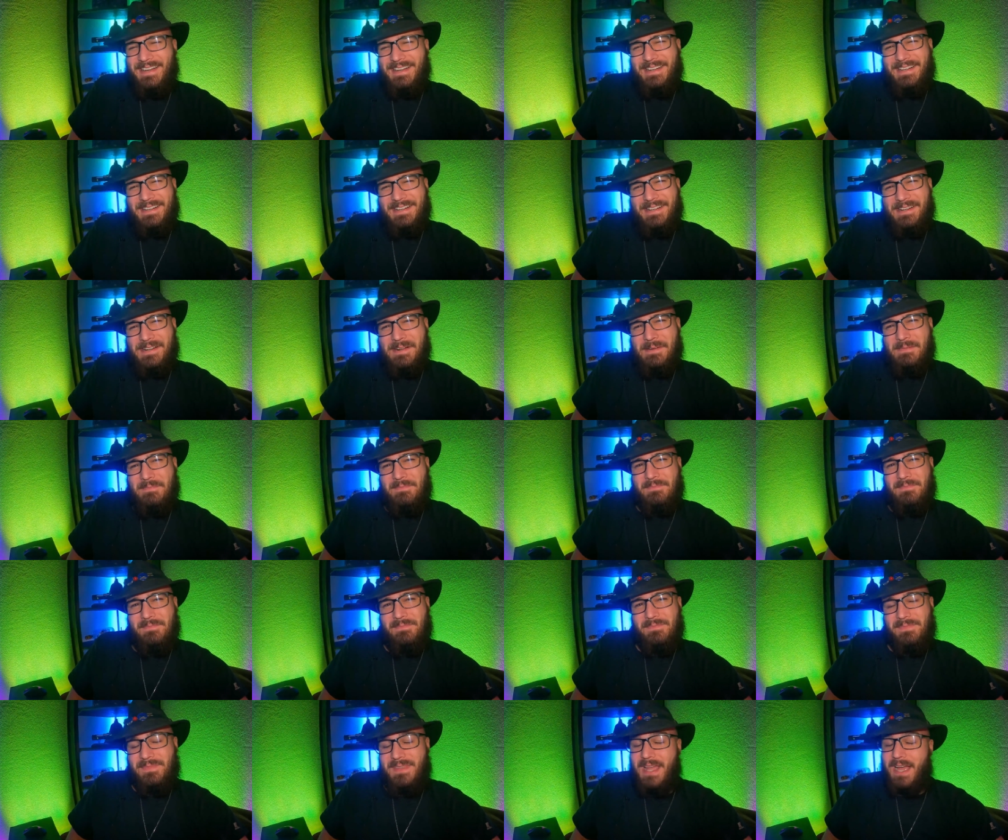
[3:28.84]
yeah,
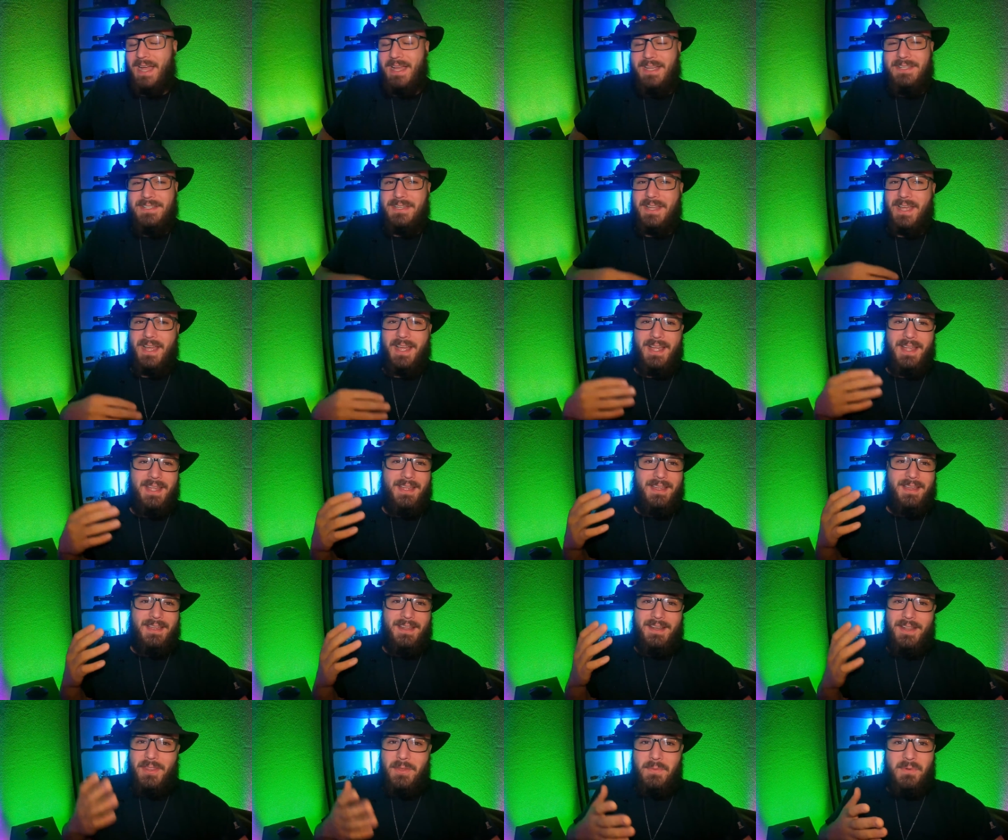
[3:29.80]
um, yeah. I,
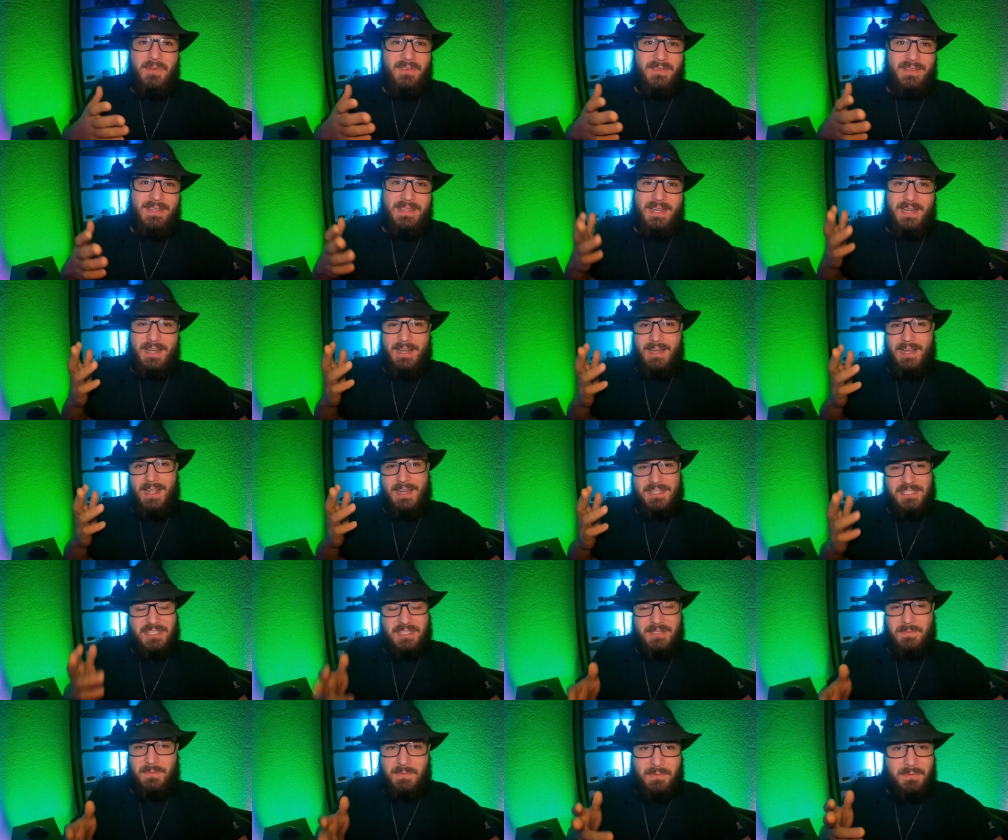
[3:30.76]
I, another movie that I
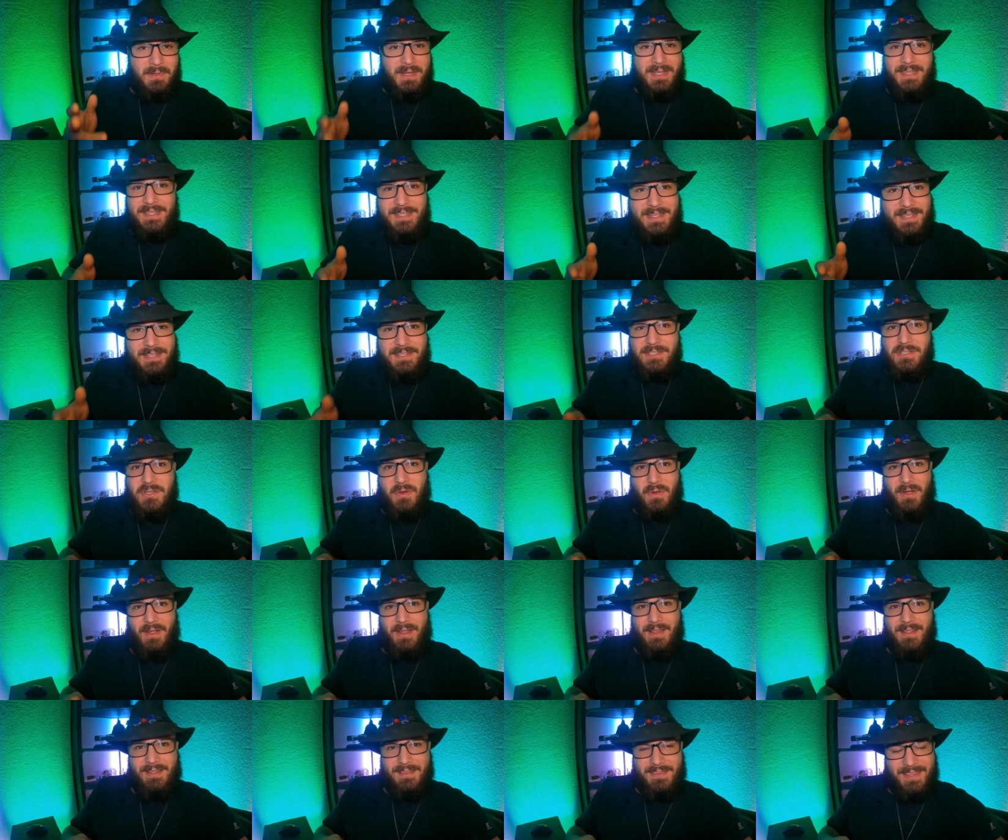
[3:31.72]
actually really did
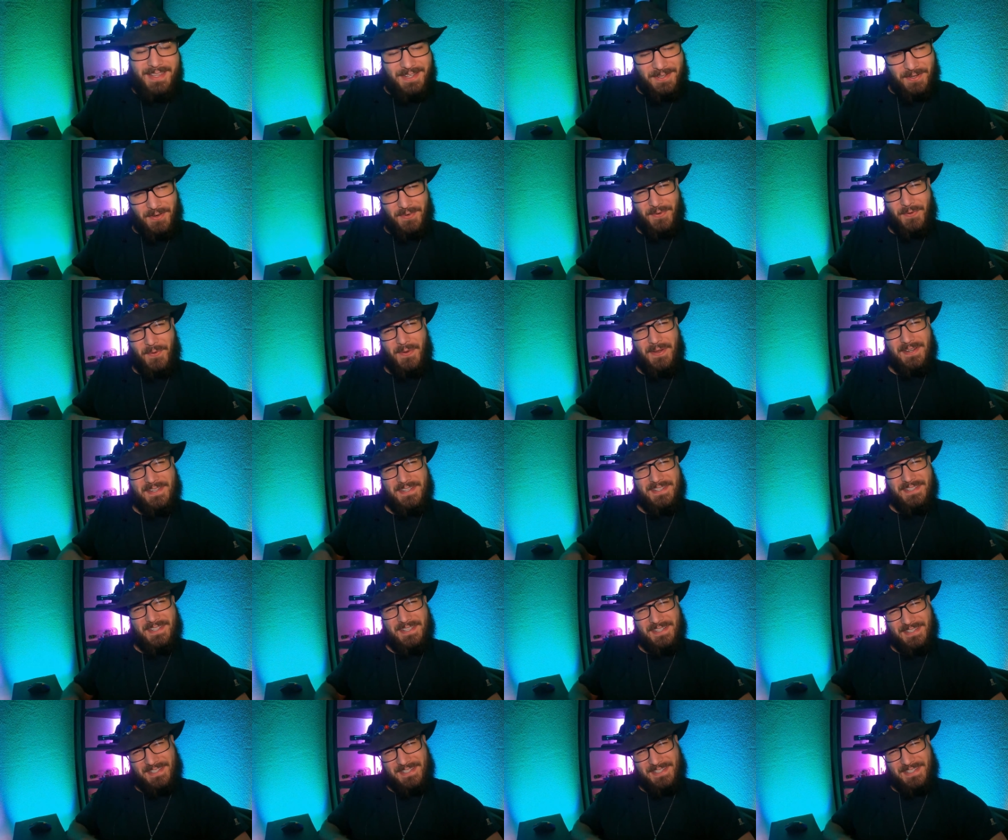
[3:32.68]
enjoy. Thank you all for watching.